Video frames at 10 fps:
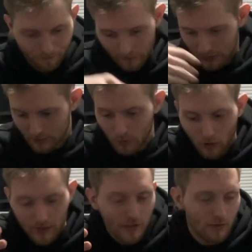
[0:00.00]
some
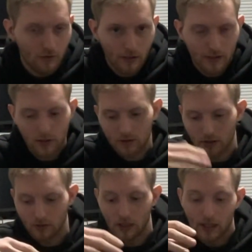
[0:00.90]
nuances you run into.
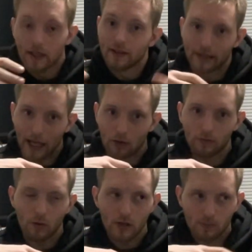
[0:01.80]
So that'll
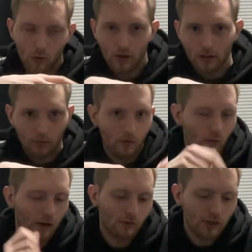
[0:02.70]
focus more on the Marvel
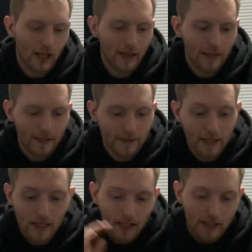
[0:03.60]
Rivals side of things.
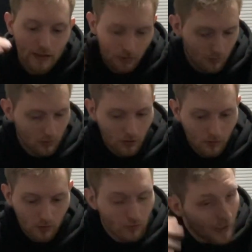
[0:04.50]
So
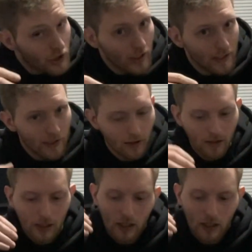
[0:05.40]
let's mention it here.